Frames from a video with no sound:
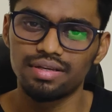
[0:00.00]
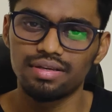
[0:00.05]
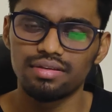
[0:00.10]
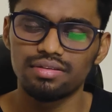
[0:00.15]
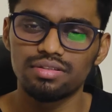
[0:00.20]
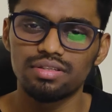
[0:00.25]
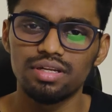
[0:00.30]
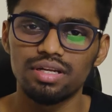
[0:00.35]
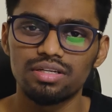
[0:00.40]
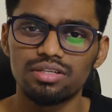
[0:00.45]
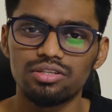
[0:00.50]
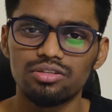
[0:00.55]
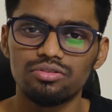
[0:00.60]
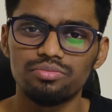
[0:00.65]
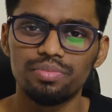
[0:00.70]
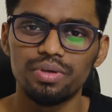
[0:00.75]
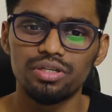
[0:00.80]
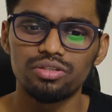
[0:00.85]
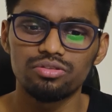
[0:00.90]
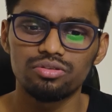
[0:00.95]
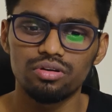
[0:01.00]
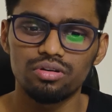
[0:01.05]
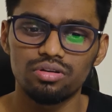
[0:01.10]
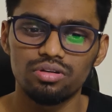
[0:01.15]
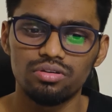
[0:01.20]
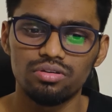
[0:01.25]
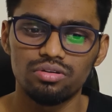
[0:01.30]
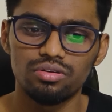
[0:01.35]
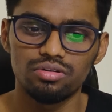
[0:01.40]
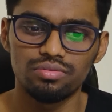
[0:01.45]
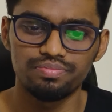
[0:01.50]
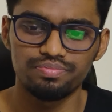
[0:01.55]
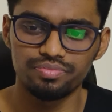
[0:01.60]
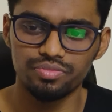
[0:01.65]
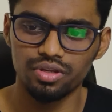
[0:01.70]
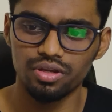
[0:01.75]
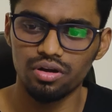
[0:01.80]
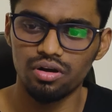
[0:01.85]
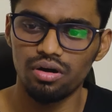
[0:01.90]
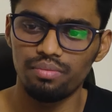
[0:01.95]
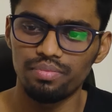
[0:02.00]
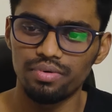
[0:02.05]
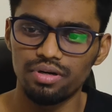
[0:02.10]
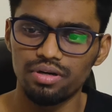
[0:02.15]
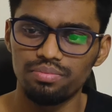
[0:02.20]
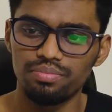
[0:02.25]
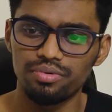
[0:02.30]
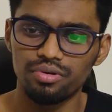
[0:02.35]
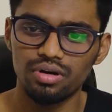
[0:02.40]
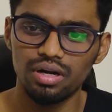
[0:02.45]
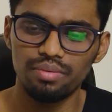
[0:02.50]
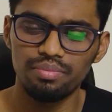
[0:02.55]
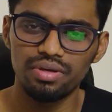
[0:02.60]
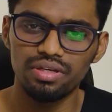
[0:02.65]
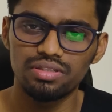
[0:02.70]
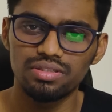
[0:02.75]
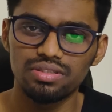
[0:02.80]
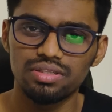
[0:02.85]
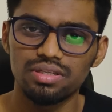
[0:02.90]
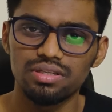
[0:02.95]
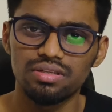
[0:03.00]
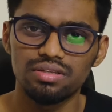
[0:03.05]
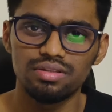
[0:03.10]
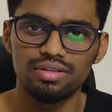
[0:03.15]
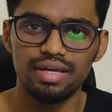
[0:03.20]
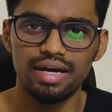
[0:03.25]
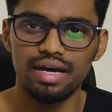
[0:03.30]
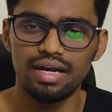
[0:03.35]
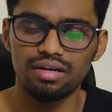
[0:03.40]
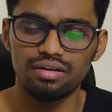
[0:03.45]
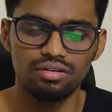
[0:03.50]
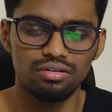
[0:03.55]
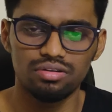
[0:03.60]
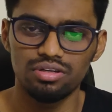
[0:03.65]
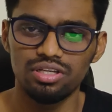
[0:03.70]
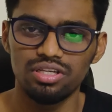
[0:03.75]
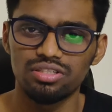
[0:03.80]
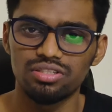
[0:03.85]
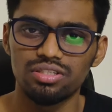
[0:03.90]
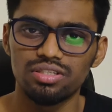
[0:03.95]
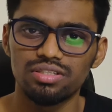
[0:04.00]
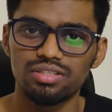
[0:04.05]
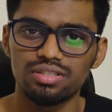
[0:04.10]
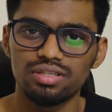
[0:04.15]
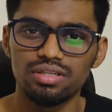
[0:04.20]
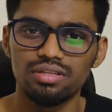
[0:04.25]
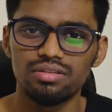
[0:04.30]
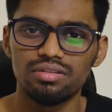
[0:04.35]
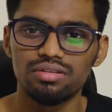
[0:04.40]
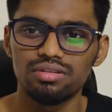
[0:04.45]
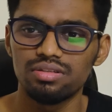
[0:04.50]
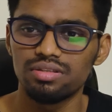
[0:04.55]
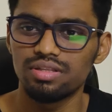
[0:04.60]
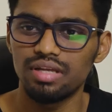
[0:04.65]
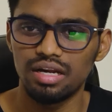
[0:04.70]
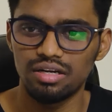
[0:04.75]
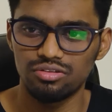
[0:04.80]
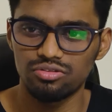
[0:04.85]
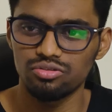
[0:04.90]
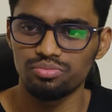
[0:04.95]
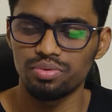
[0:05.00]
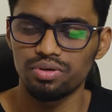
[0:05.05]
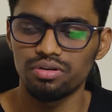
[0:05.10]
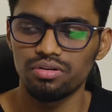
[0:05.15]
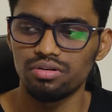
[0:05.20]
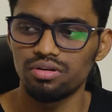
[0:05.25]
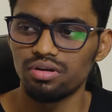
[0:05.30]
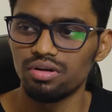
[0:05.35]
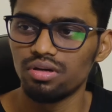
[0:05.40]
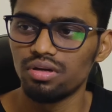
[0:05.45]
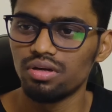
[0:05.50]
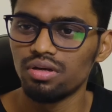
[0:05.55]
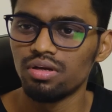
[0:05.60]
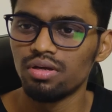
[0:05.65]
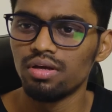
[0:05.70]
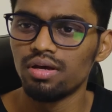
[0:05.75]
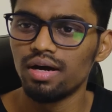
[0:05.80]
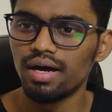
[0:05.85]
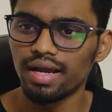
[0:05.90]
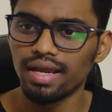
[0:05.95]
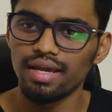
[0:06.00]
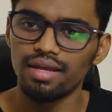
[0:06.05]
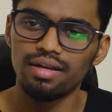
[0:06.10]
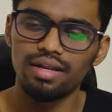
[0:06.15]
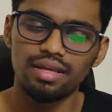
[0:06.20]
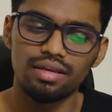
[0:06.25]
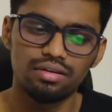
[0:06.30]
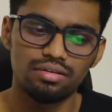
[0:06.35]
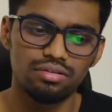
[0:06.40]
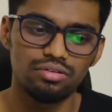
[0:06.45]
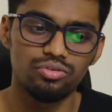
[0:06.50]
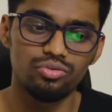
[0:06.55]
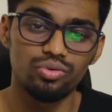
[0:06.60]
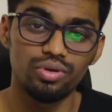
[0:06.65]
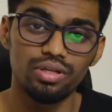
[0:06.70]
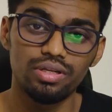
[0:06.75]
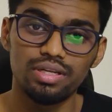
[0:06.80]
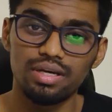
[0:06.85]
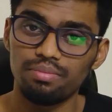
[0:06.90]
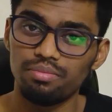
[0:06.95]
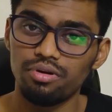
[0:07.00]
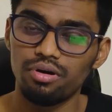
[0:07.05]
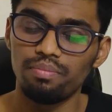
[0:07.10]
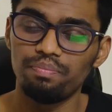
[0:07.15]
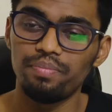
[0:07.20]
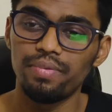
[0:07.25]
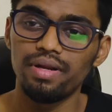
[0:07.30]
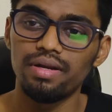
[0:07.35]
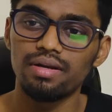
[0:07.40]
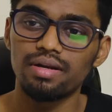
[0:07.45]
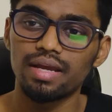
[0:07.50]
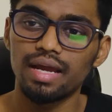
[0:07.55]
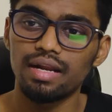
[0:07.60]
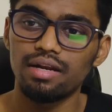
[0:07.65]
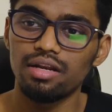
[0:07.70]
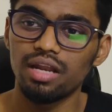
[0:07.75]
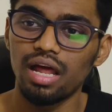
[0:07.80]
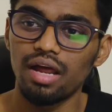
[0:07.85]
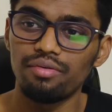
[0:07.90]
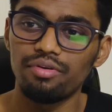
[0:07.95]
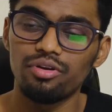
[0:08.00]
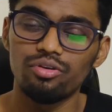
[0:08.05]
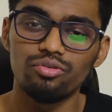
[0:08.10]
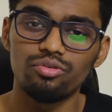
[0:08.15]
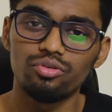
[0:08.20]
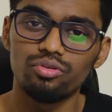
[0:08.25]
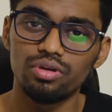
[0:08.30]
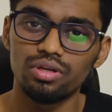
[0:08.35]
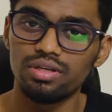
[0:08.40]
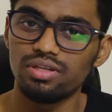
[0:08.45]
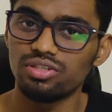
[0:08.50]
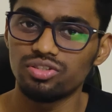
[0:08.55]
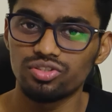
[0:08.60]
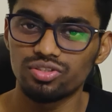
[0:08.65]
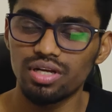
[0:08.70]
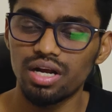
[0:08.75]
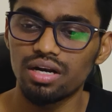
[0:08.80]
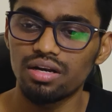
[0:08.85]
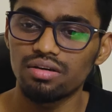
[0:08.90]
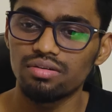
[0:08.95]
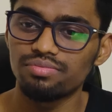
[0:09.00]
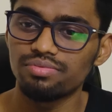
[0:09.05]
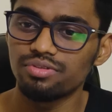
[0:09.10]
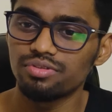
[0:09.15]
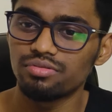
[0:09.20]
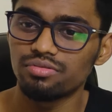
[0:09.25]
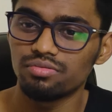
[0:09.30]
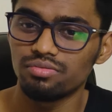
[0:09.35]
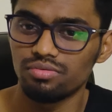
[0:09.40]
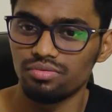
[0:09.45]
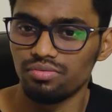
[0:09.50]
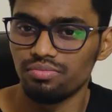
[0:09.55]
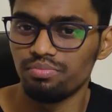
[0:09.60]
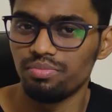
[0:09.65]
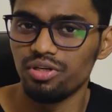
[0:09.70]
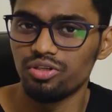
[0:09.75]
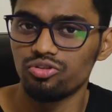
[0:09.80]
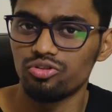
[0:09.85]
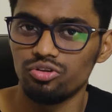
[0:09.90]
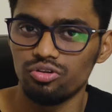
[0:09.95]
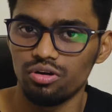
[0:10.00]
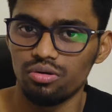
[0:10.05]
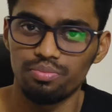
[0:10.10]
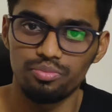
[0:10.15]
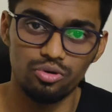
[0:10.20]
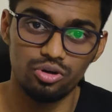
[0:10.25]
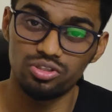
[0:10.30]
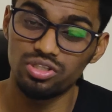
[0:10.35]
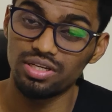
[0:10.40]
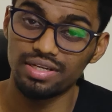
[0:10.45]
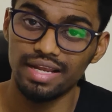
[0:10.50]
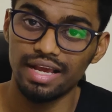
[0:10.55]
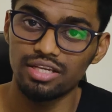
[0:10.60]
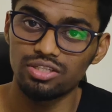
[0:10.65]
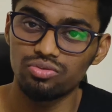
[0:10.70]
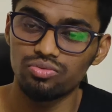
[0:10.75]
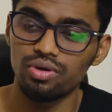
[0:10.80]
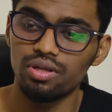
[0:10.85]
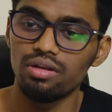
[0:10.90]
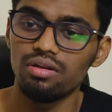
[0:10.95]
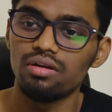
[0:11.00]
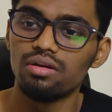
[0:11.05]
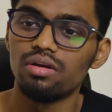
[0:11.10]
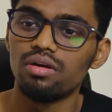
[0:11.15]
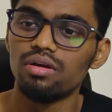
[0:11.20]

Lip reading: select you based on your competitive programming skill, that or DSA skills, that's super good. Again, like doing development can land you in startups based on your project as well.